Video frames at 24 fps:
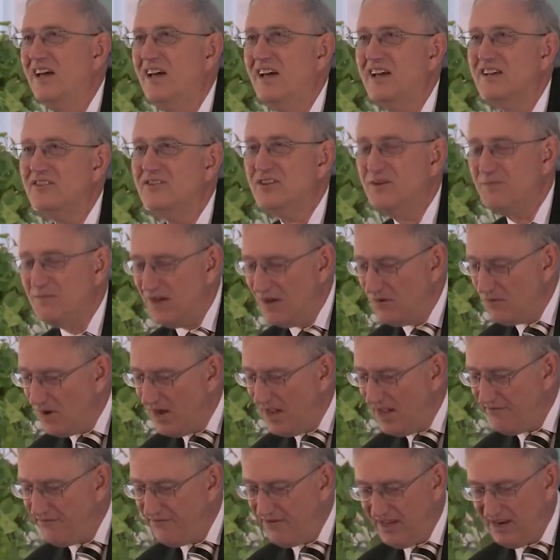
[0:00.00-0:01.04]
And so my
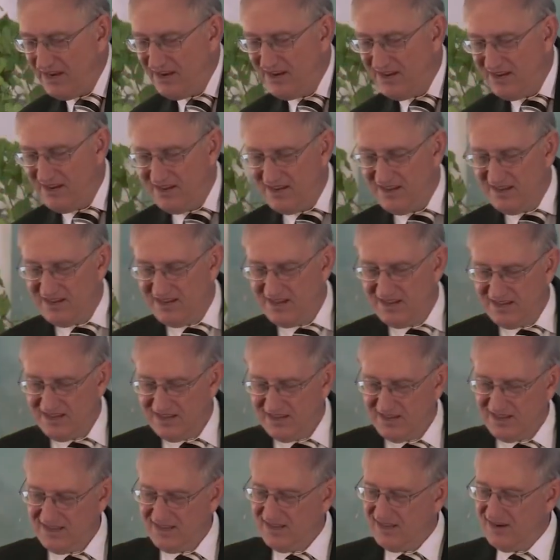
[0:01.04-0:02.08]
wife had
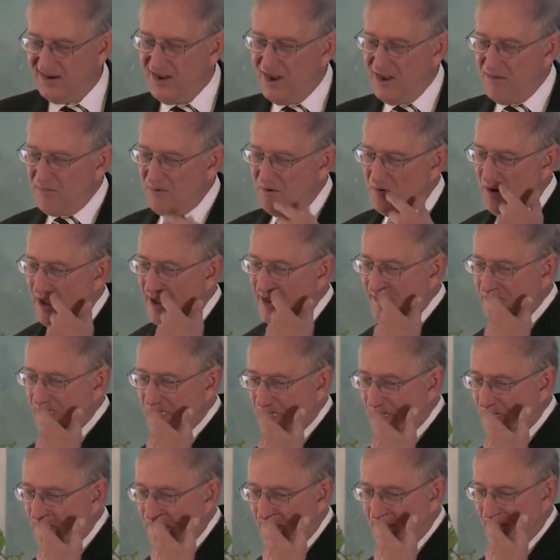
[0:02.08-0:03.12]
an
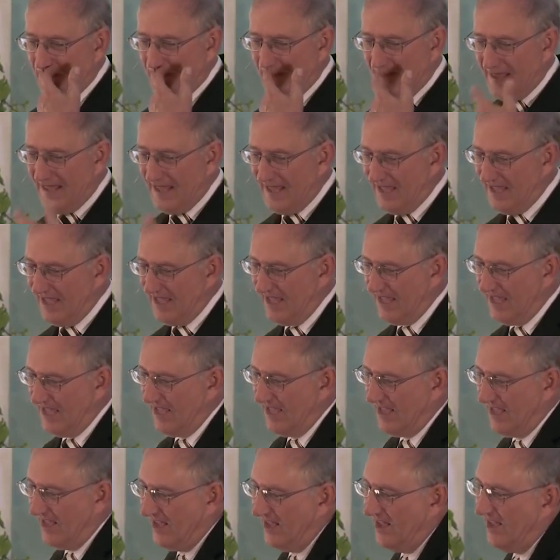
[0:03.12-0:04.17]
operation,
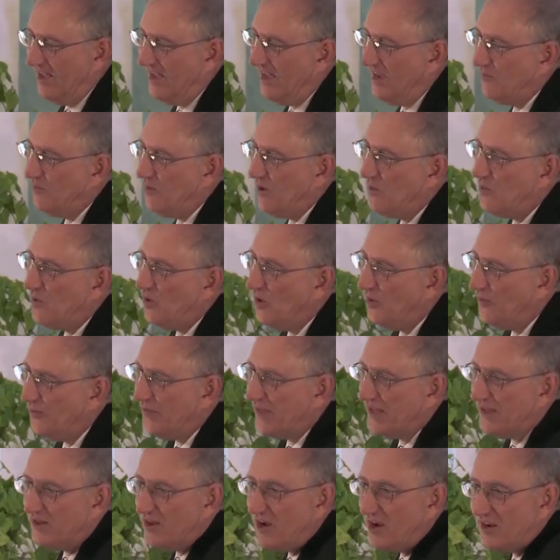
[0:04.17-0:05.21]
and we warned
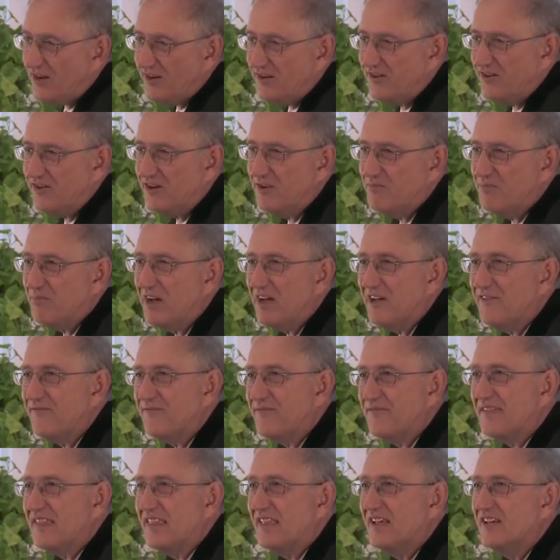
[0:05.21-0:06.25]
the doctor
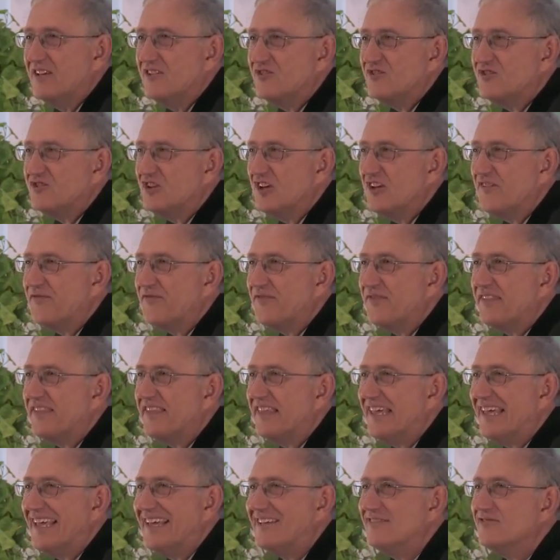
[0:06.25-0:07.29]
about certain
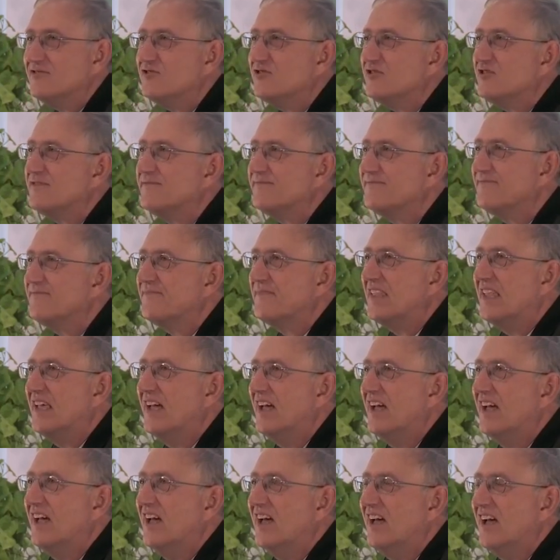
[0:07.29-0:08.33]
things,
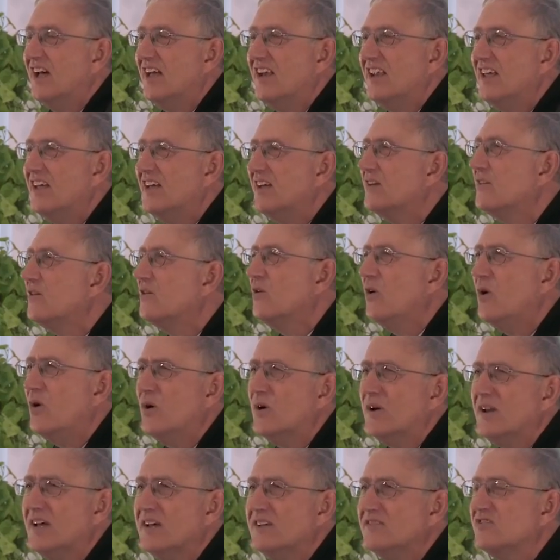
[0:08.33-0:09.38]
and he
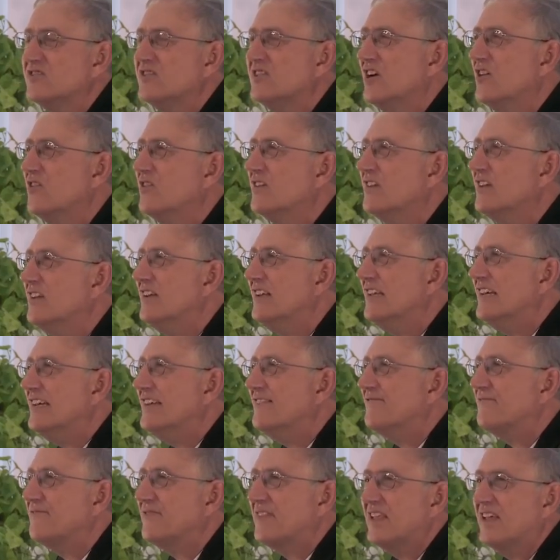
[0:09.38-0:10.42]
ignored us
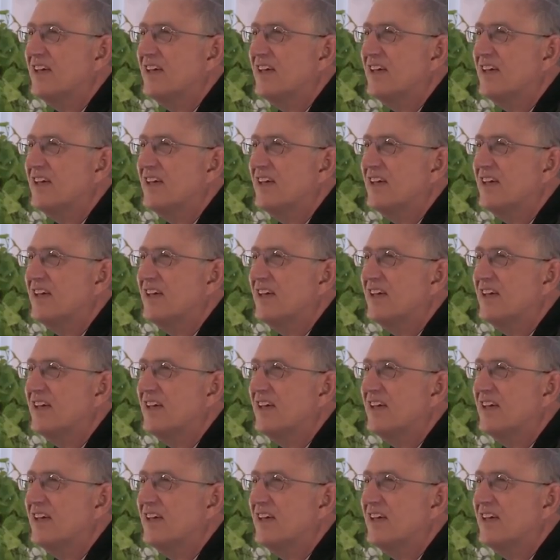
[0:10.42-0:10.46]
totally.